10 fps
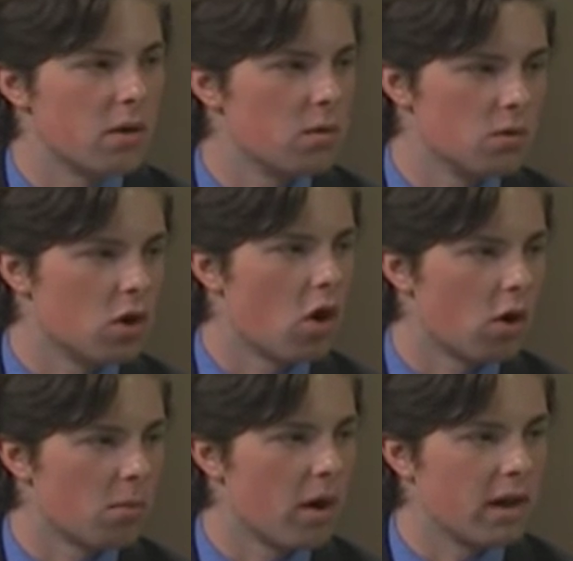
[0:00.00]
It was a
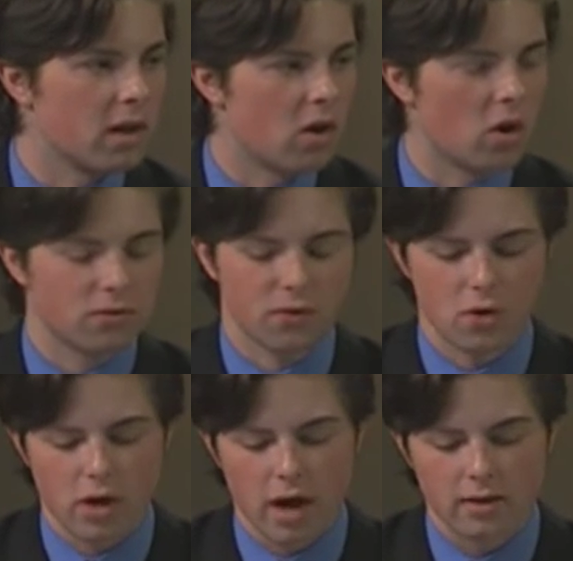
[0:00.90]
heartbreaking loss for
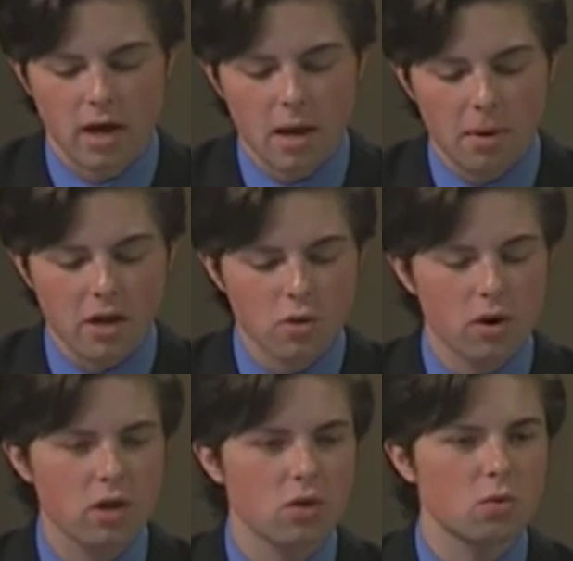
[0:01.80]
you guys. But I do
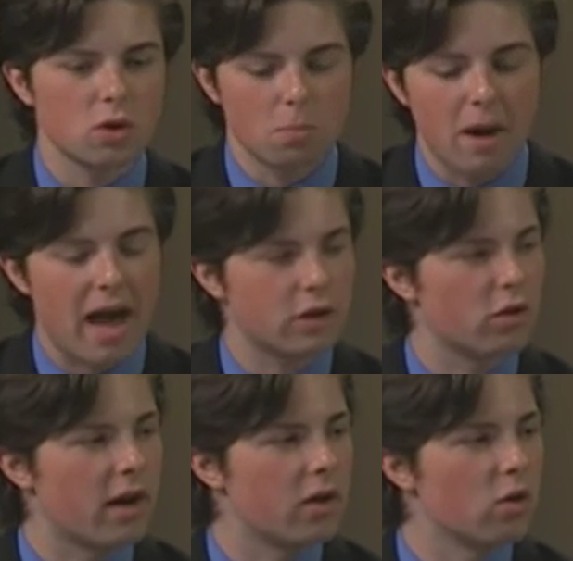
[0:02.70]
want to just
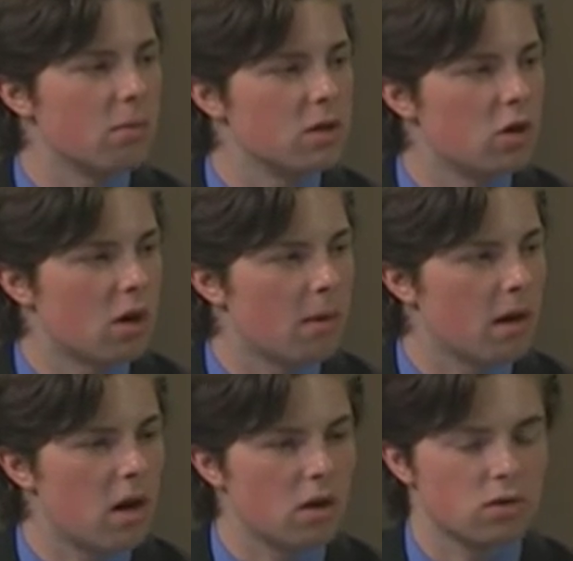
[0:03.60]
backtrack a little bit and talk
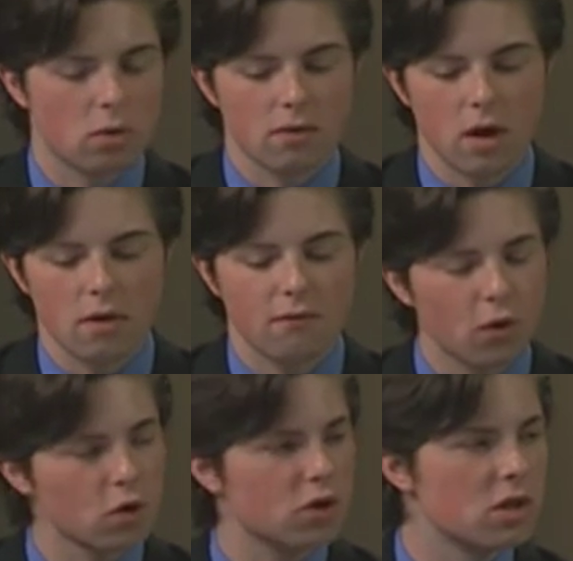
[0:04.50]
about a
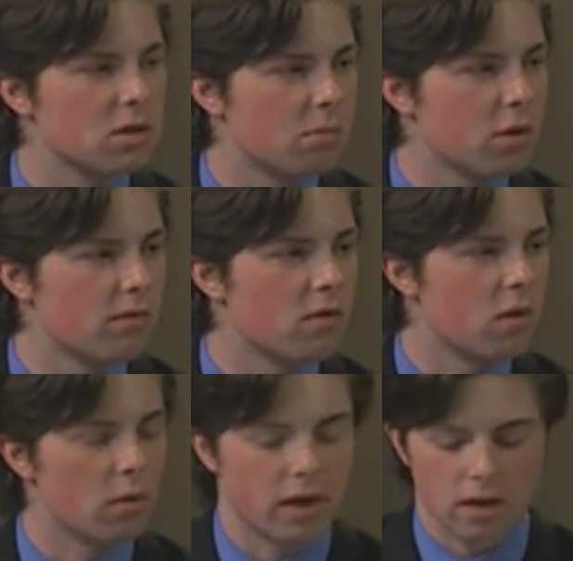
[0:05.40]
full season preview of
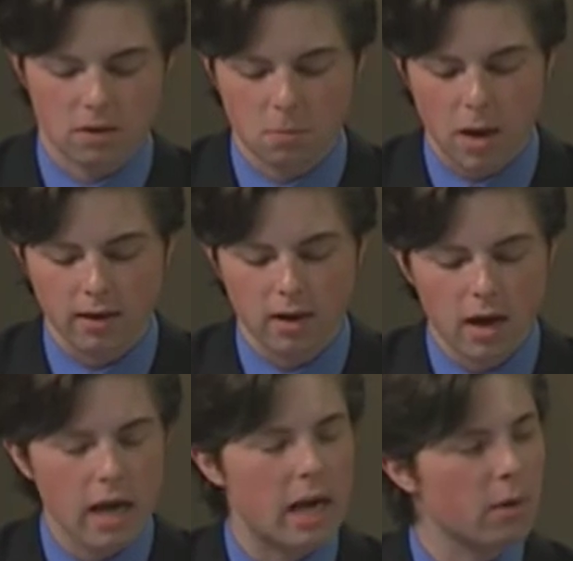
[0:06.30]
what we can expect.
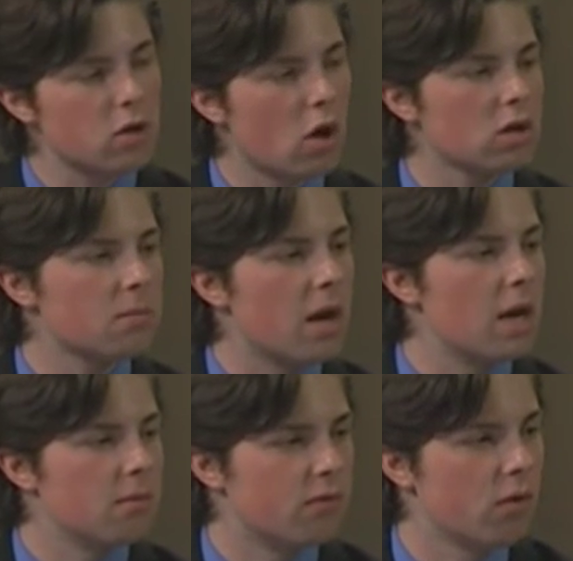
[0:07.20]
Now, we talked about
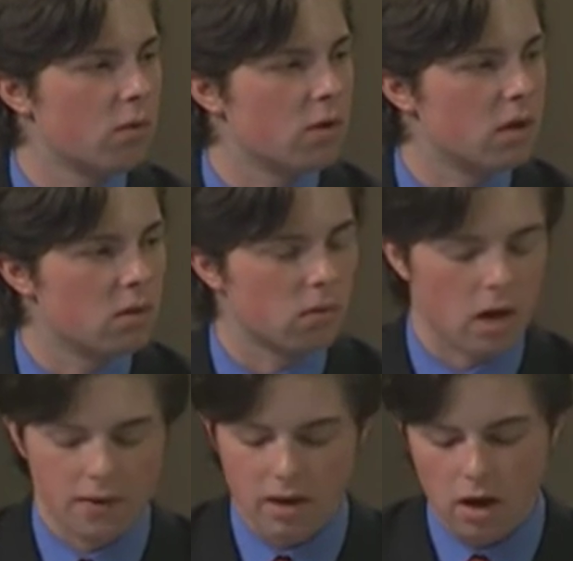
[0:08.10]
it before we went
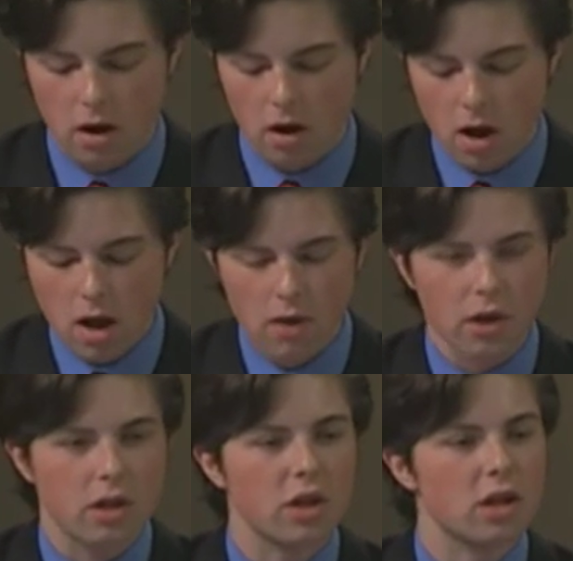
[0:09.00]
on the air.
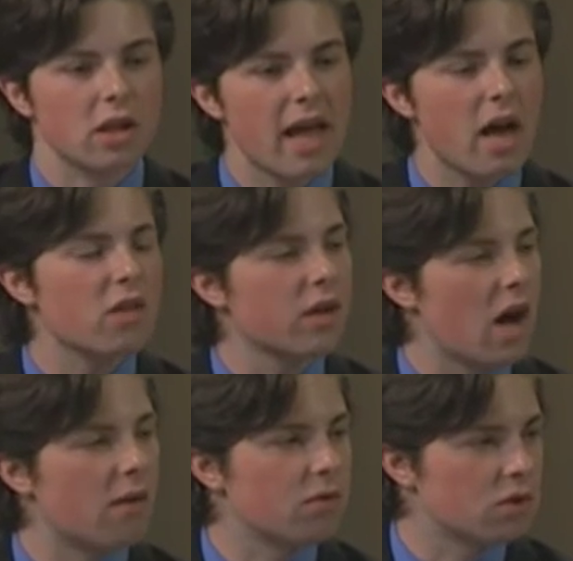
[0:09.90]
The layout of the
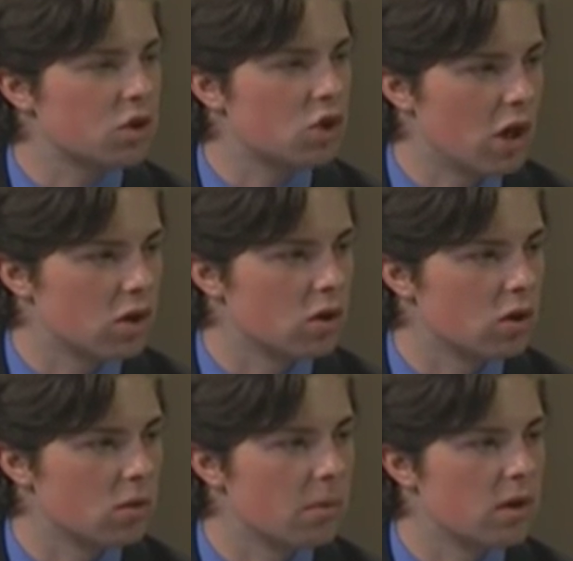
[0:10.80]
conference has changed a
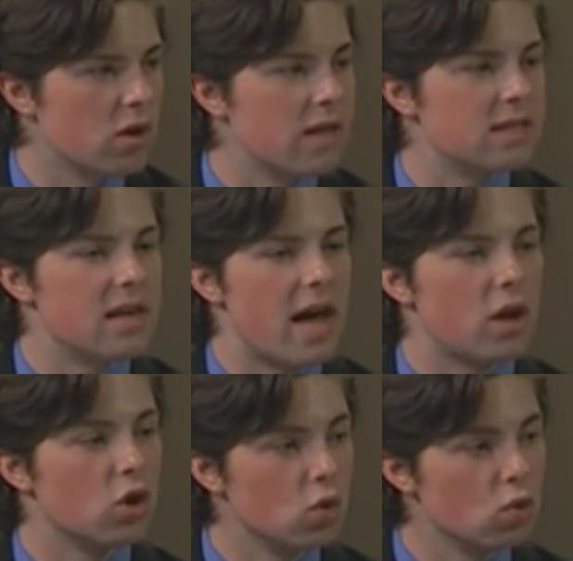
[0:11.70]
little bit. You guys did add
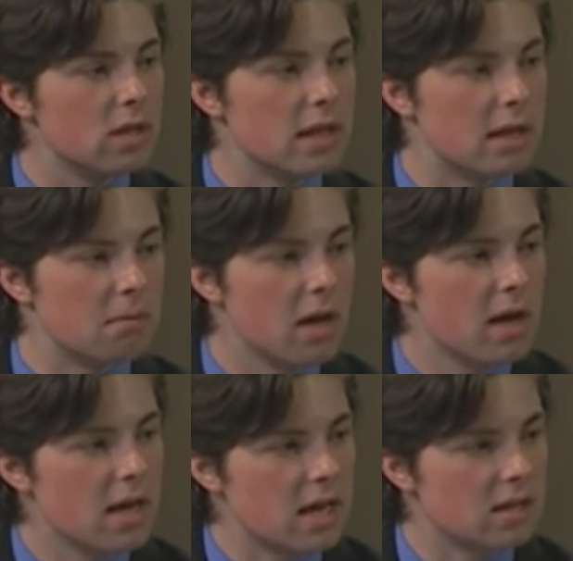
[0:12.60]
a new team
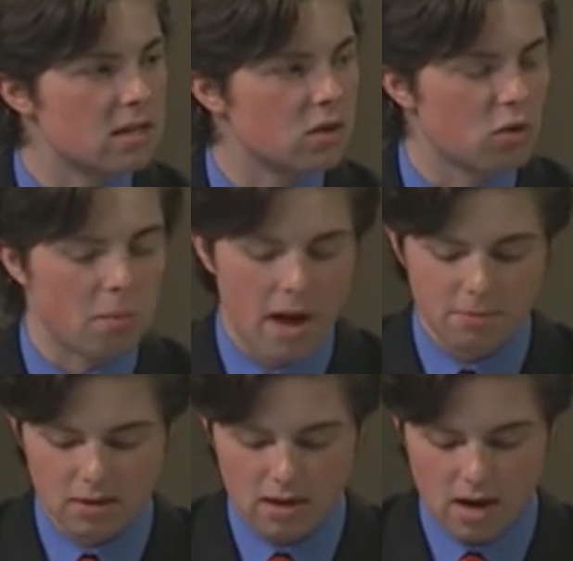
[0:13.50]
in Central
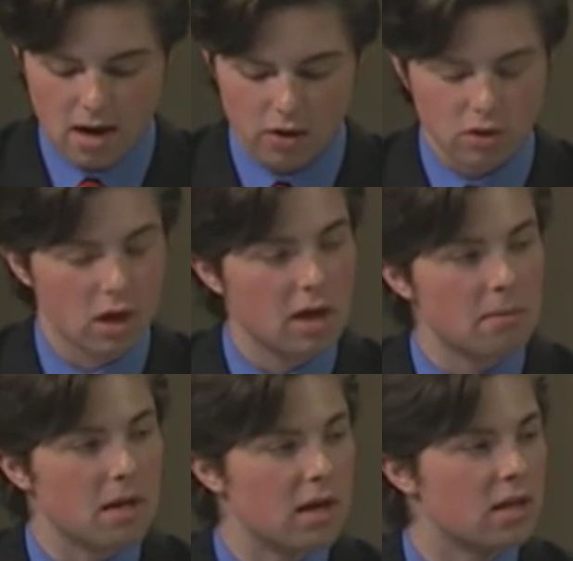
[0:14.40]
Baptist College,
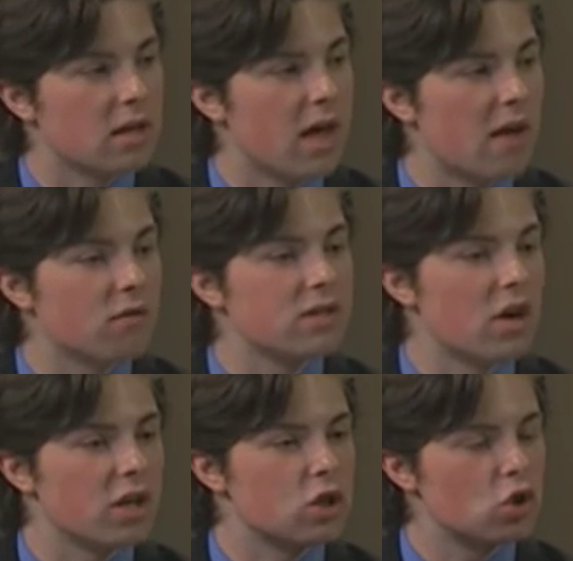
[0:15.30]
meaning that the conference
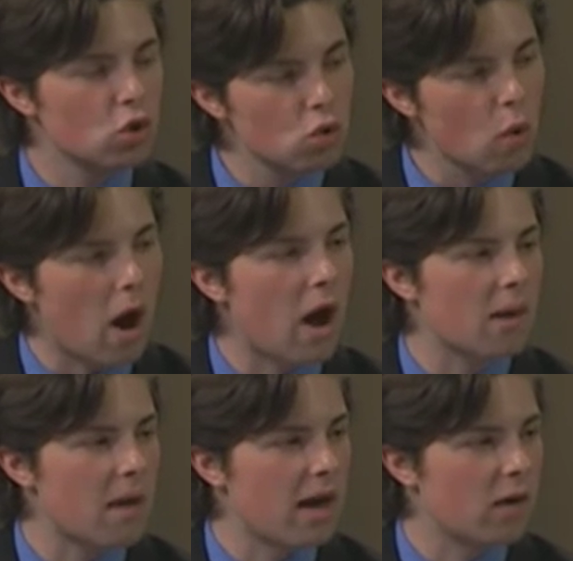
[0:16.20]
now gets 2
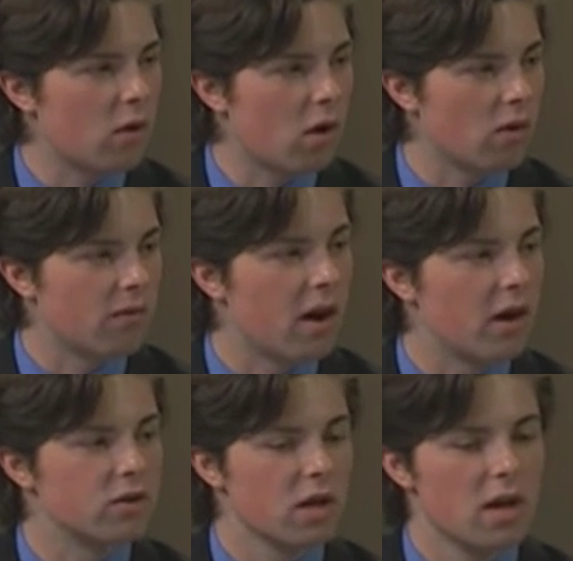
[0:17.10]
automatic
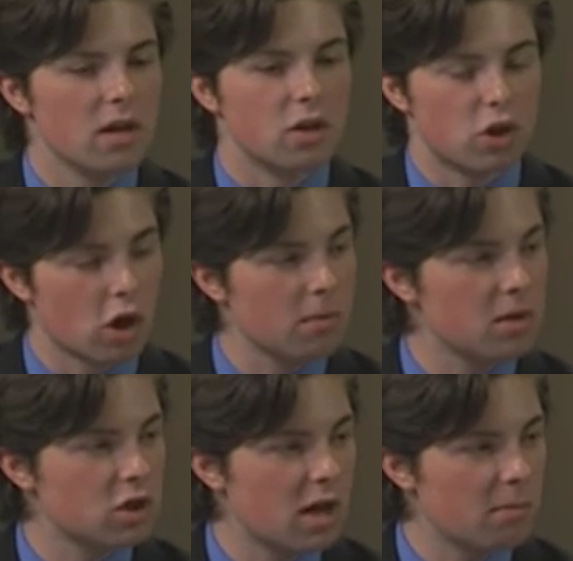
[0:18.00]
qualifiers, the
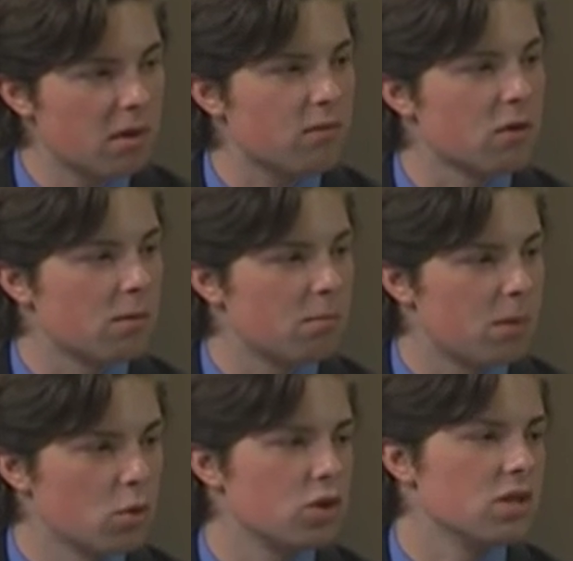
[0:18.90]
tournament champion for the
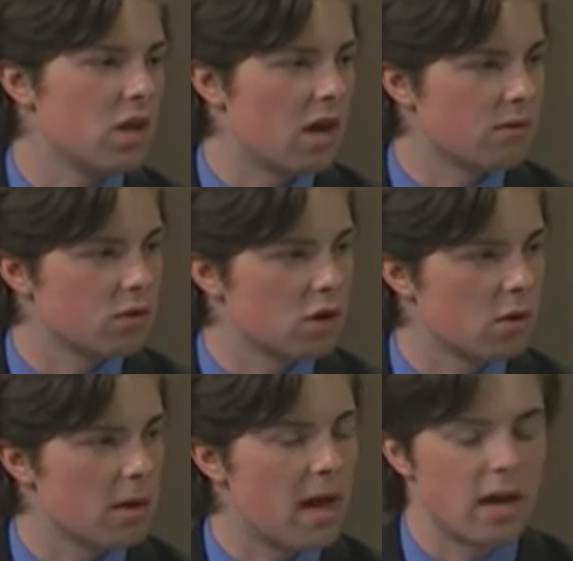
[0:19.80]
postseason conference
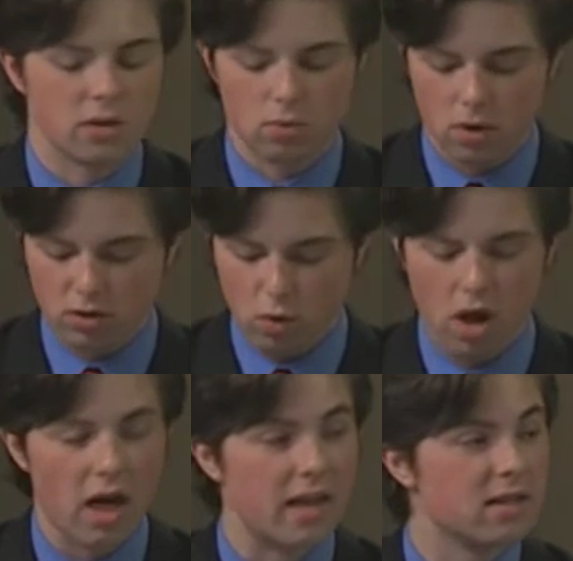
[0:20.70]
tournament and as
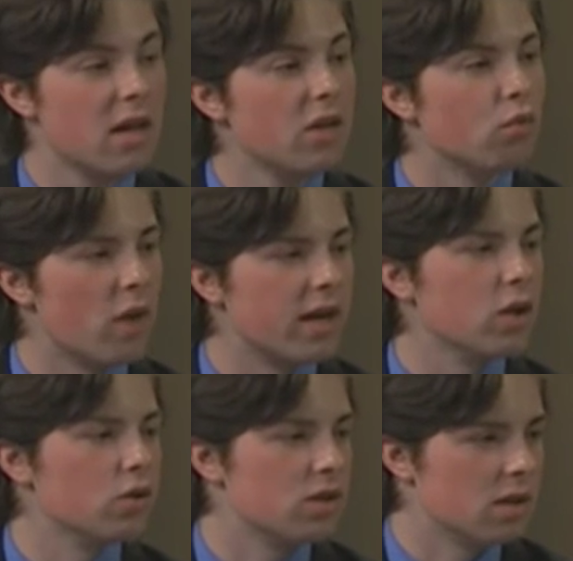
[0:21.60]
well as the
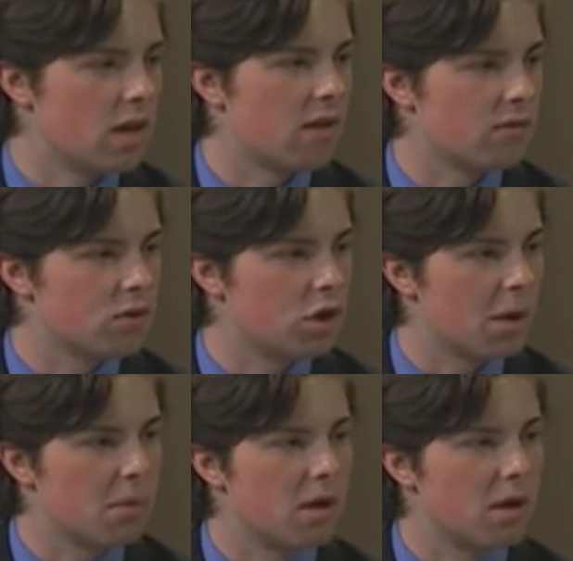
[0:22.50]
regular season conference champion.